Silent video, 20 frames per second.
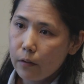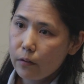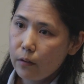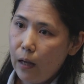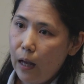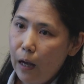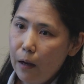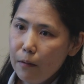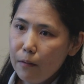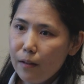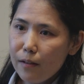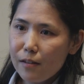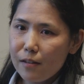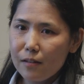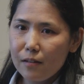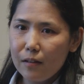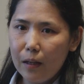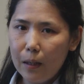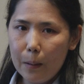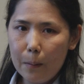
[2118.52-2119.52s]
So how
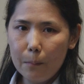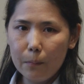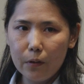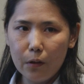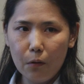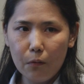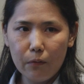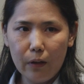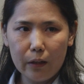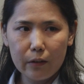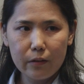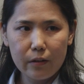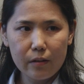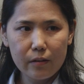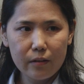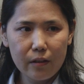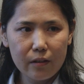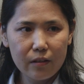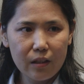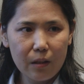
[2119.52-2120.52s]
does um, the olfactory
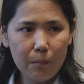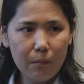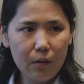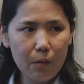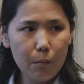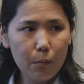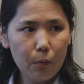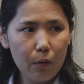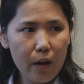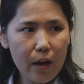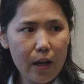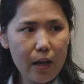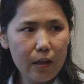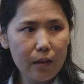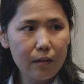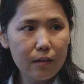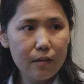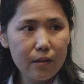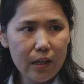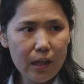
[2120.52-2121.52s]
system in the
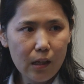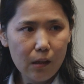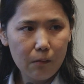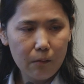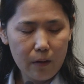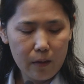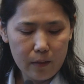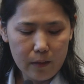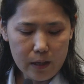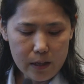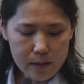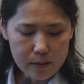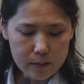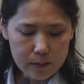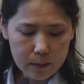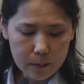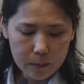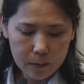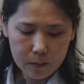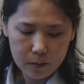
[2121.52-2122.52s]
brain deal with this?